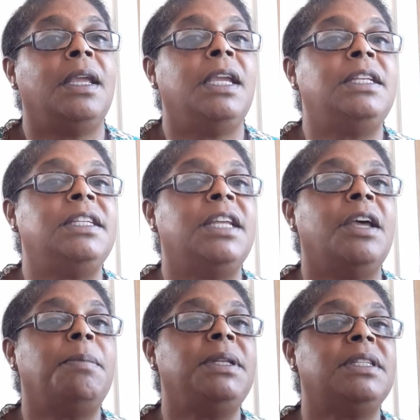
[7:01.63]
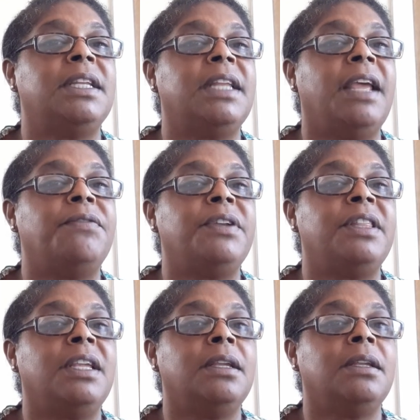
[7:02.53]
he determines that
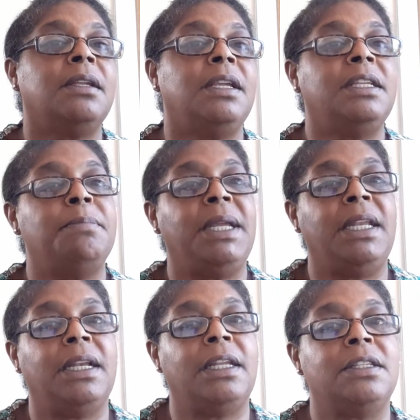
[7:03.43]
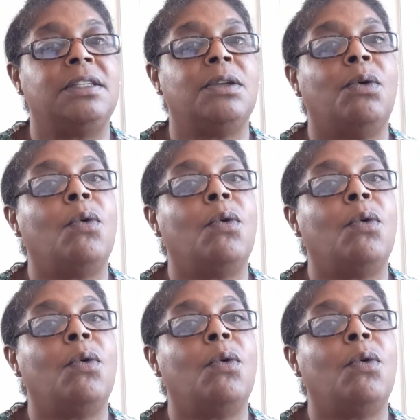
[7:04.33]
everything is meaningless.